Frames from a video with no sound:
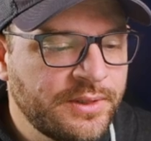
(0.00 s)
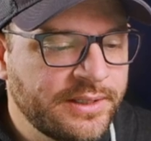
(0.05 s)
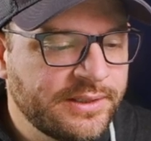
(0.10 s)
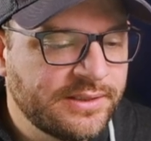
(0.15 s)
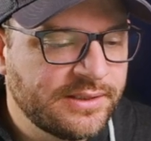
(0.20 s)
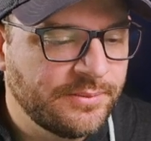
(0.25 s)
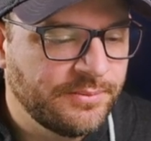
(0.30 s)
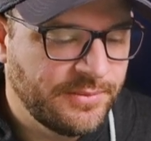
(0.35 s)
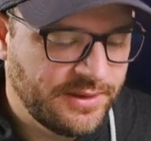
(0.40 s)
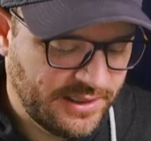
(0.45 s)

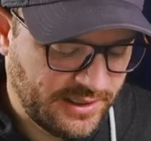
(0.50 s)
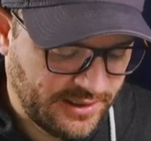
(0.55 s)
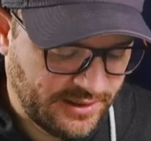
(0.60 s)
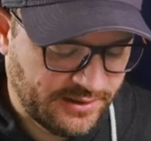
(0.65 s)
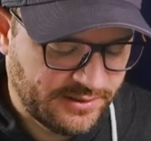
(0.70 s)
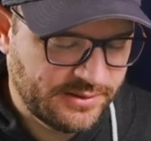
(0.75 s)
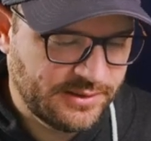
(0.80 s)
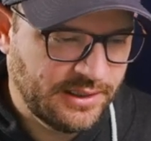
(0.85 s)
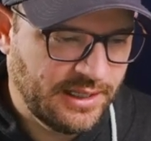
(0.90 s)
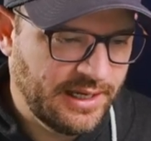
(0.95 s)
some
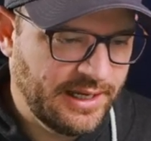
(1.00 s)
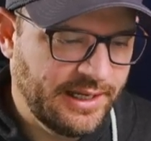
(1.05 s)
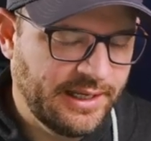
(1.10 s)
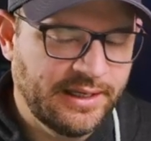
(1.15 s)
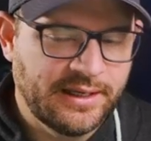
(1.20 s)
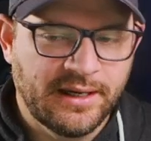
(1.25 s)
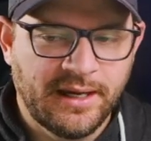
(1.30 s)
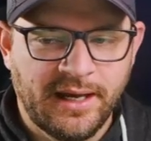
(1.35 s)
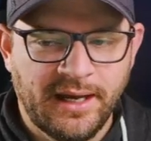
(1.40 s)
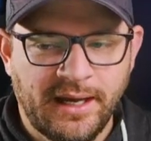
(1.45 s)
things
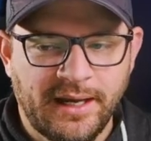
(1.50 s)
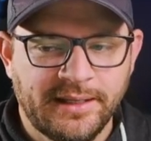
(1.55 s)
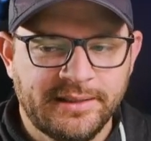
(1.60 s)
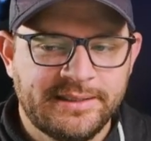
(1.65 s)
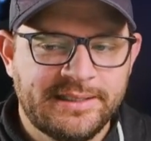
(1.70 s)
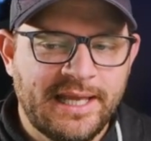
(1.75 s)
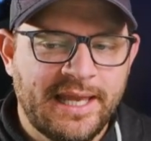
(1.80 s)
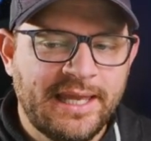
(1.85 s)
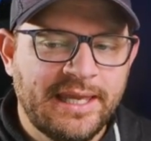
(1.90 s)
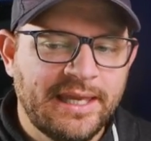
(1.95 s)
like
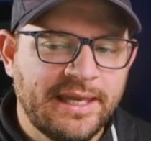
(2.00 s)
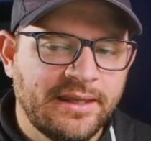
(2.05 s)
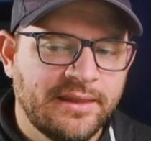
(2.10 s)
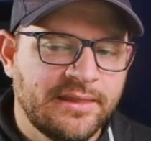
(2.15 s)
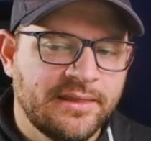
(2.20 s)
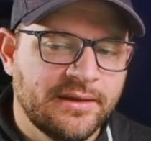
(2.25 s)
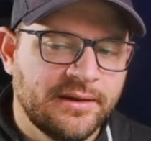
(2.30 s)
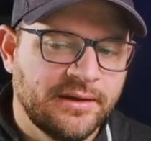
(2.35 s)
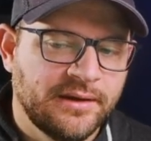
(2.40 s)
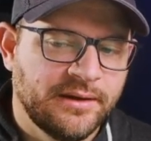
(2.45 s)
taking
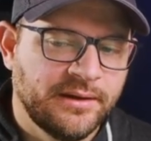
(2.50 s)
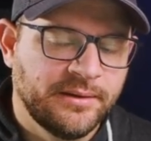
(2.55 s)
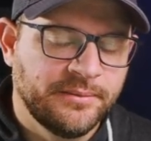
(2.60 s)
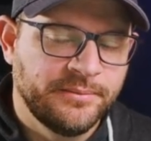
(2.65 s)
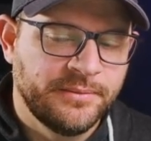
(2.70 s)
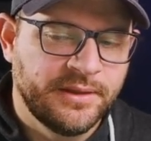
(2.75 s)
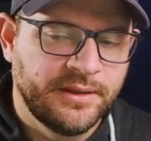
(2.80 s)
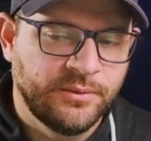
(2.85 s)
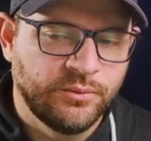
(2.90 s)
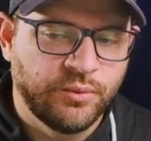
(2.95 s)
the
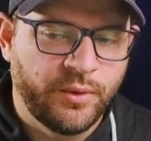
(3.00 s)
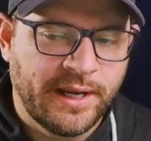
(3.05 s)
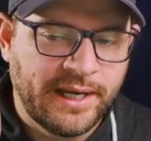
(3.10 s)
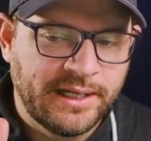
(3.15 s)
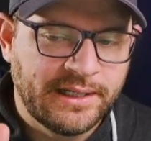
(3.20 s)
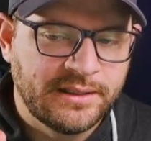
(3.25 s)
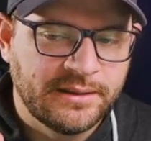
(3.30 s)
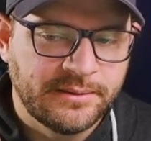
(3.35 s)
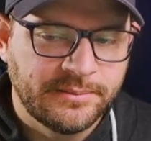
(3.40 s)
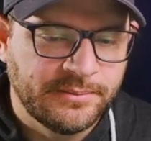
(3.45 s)

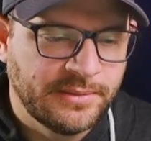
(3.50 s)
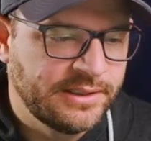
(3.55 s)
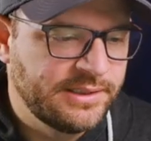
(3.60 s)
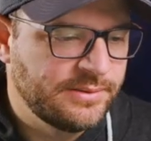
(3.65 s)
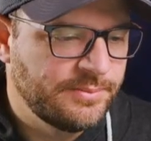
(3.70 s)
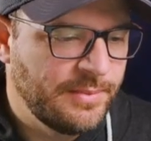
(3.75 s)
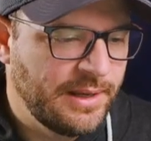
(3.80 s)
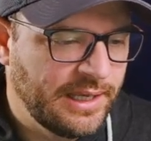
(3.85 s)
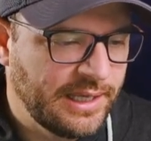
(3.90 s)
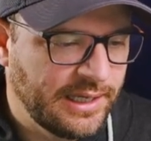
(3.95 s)
random,
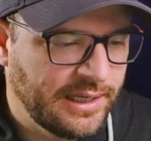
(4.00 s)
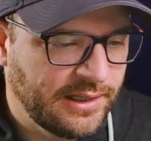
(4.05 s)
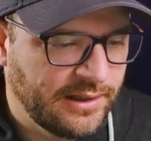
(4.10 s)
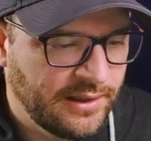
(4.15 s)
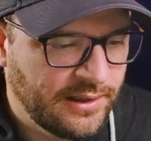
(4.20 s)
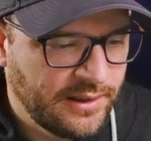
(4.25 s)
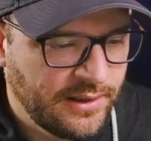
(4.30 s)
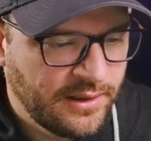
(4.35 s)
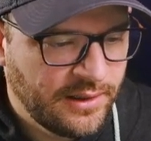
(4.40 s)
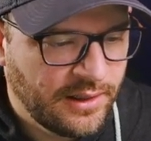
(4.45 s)
let's make it,
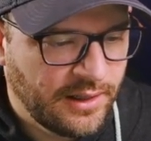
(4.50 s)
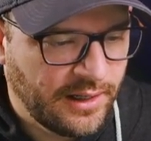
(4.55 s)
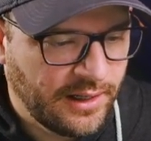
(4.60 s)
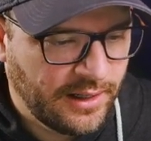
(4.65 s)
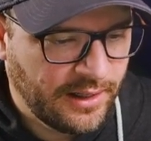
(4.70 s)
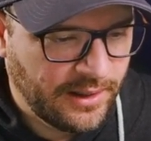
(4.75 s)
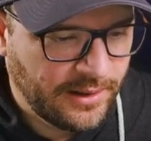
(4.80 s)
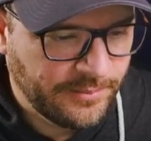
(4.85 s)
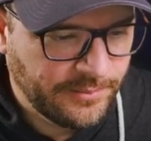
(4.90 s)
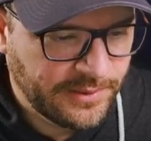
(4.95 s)

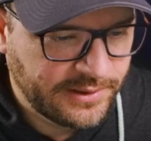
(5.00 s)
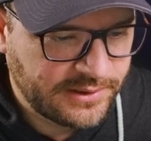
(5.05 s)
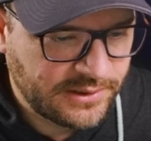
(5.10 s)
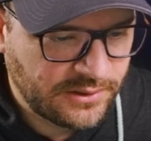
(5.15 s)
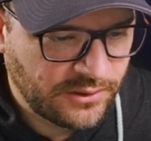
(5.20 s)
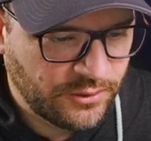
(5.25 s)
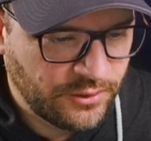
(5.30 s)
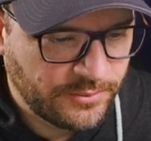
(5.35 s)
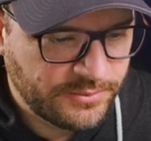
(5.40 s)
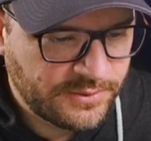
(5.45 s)
let's
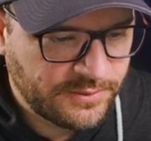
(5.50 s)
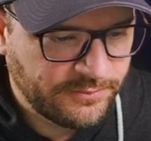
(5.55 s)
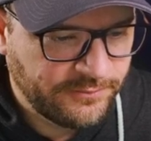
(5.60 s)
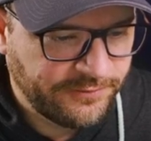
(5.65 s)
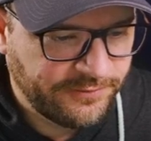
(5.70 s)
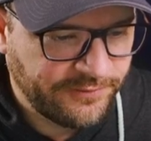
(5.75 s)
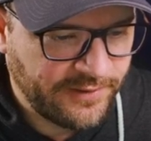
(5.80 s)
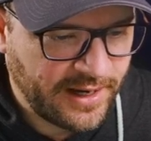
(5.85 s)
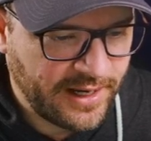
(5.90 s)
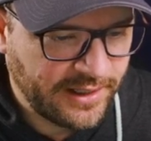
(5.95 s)
encrypt some
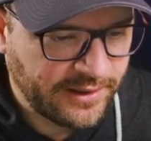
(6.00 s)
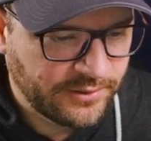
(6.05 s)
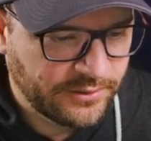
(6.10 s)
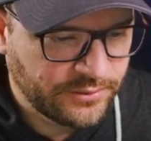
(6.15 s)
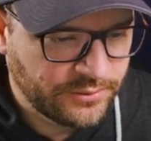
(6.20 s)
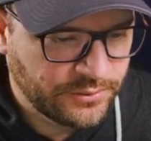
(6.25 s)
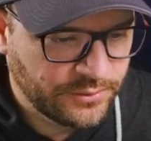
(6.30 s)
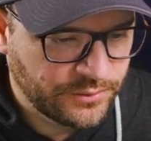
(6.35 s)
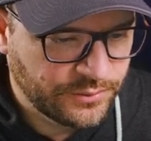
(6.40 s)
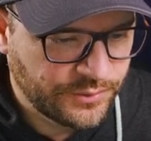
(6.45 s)

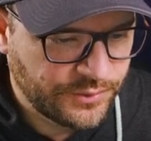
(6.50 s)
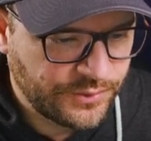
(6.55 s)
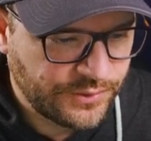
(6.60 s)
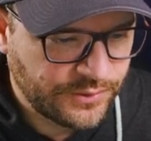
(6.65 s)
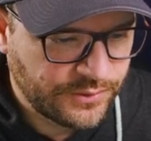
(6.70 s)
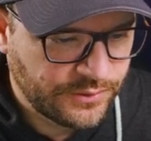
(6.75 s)
files.